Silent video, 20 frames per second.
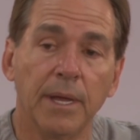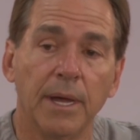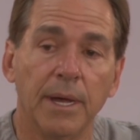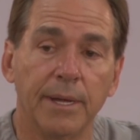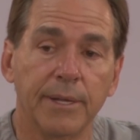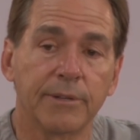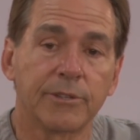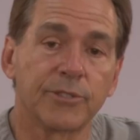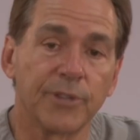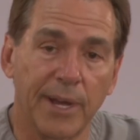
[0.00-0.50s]

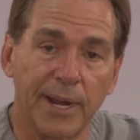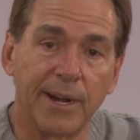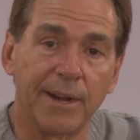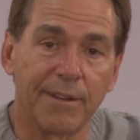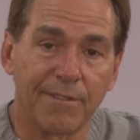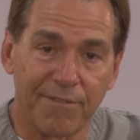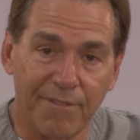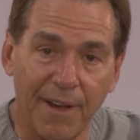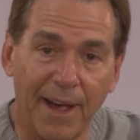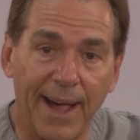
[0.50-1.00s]
You're trying
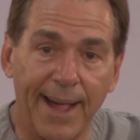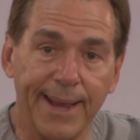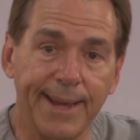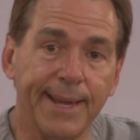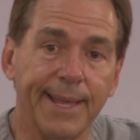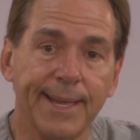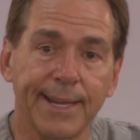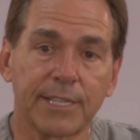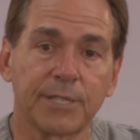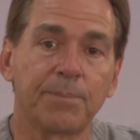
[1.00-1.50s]
to define
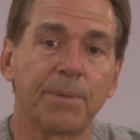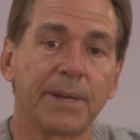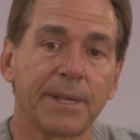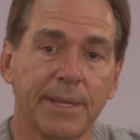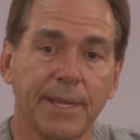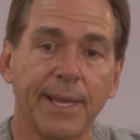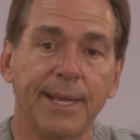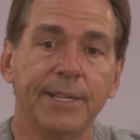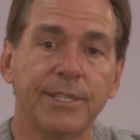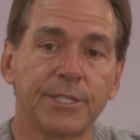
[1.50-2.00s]
the
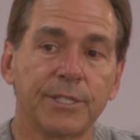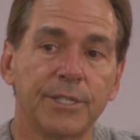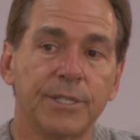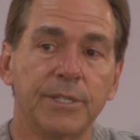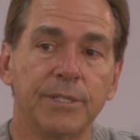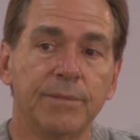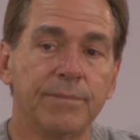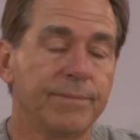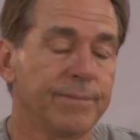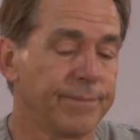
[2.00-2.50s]

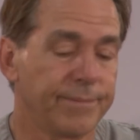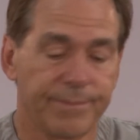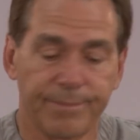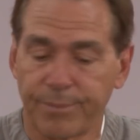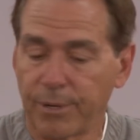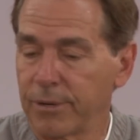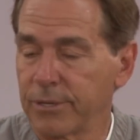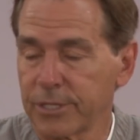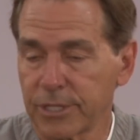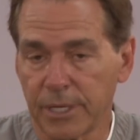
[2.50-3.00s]
expectation
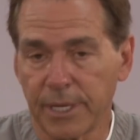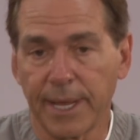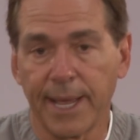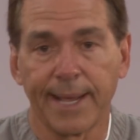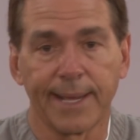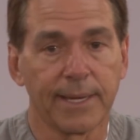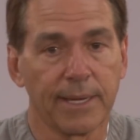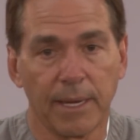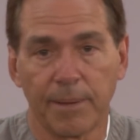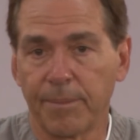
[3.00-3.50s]
personally,
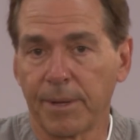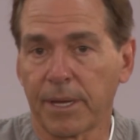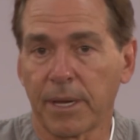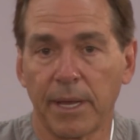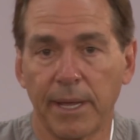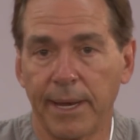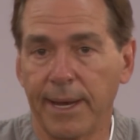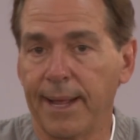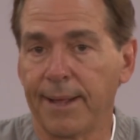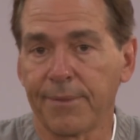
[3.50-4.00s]

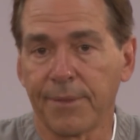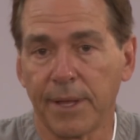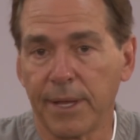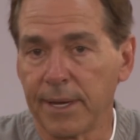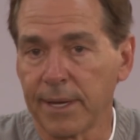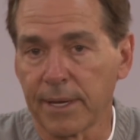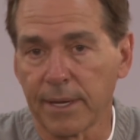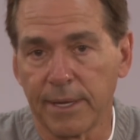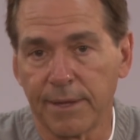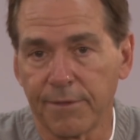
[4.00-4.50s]
academically, and
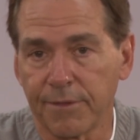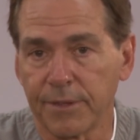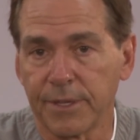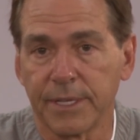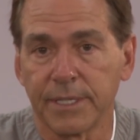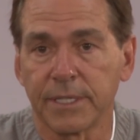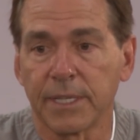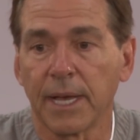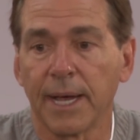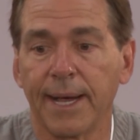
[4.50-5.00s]
athletically for
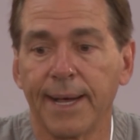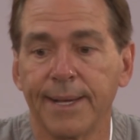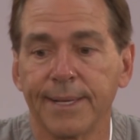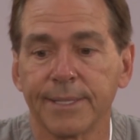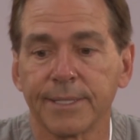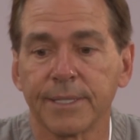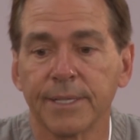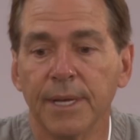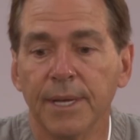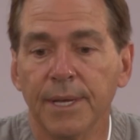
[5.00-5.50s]
these
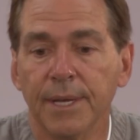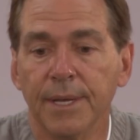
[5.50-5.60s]
guys.